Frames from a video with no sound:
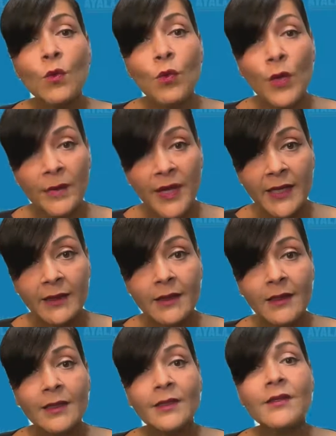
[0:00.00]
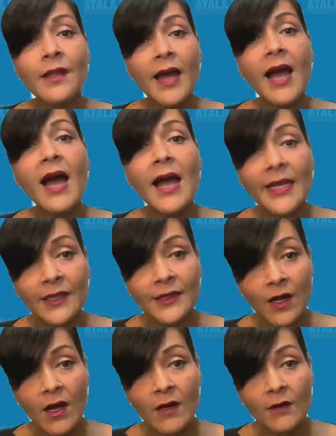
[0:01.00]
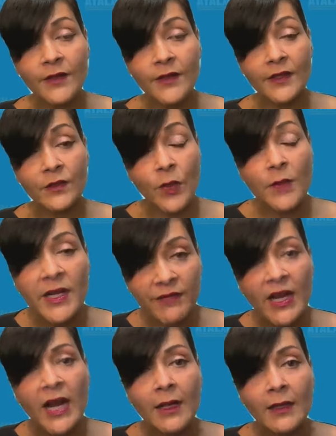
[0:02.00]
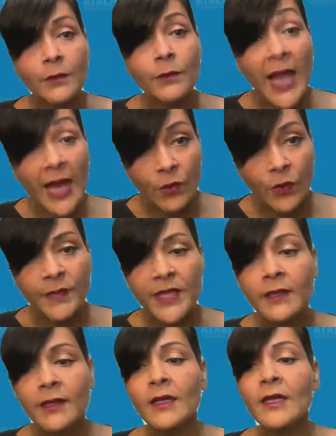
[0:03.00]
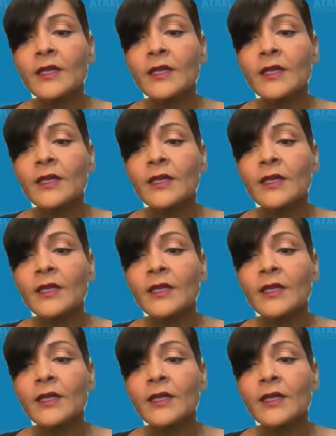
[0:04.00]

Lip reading: women to the highest offices, women of color, Black women